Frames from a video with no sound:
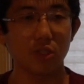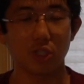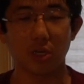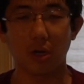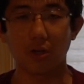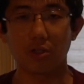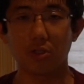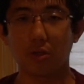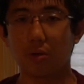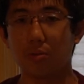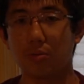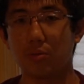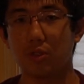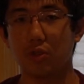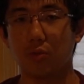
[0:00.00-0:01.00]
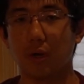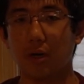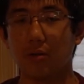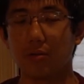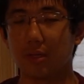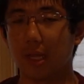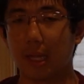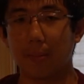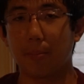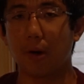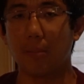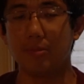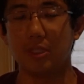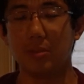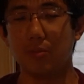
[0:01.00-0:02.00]
should also do well in like
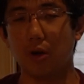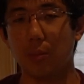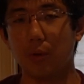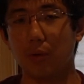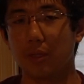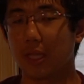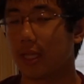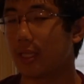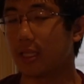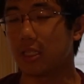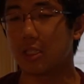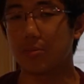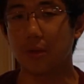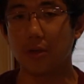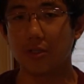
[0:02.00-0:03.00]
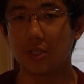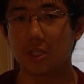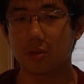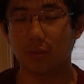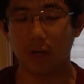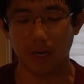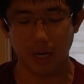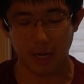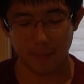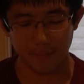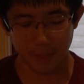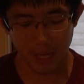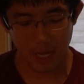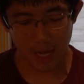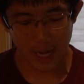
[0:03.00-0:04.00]
PUBG Mobile with like the explosions and
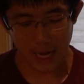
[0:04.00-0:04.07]
whatnot.